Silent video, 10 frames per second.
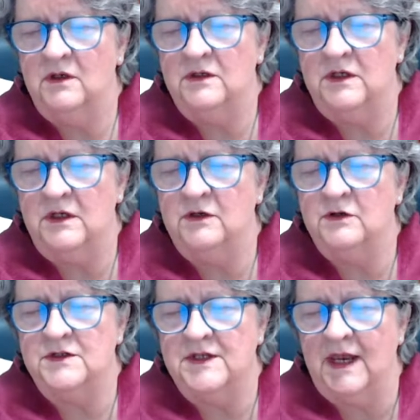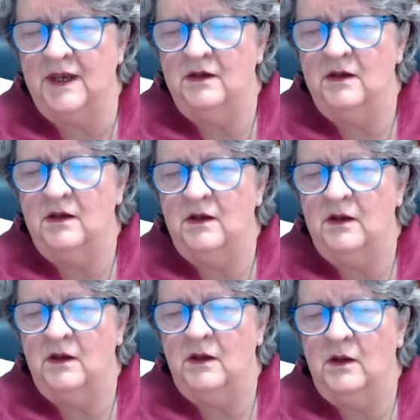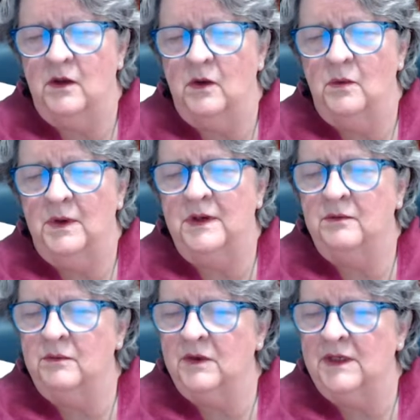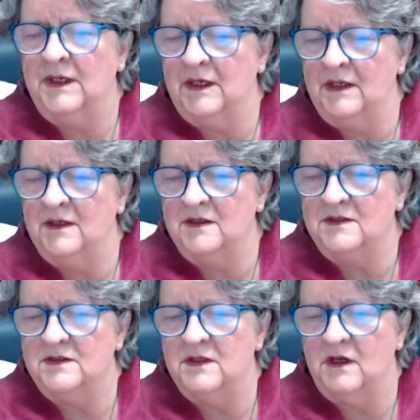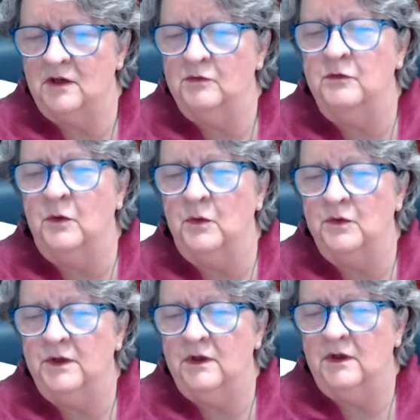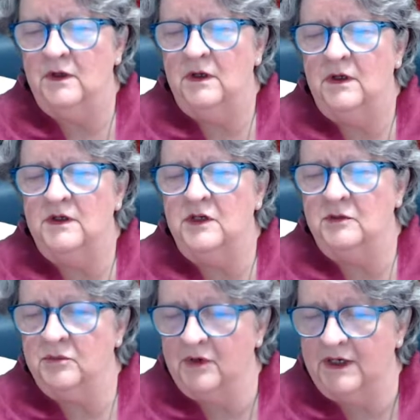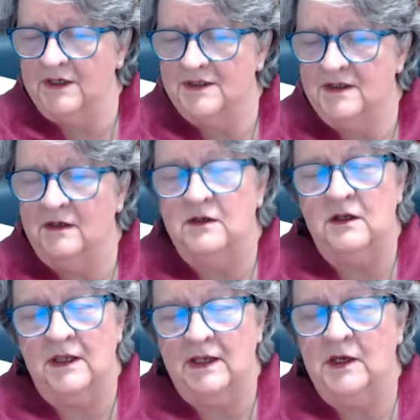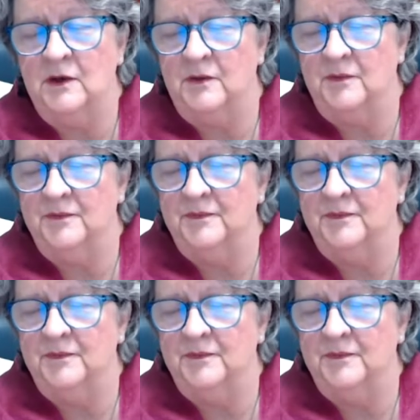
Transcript: to understand what it really is to unfold, to embrace, and to let go.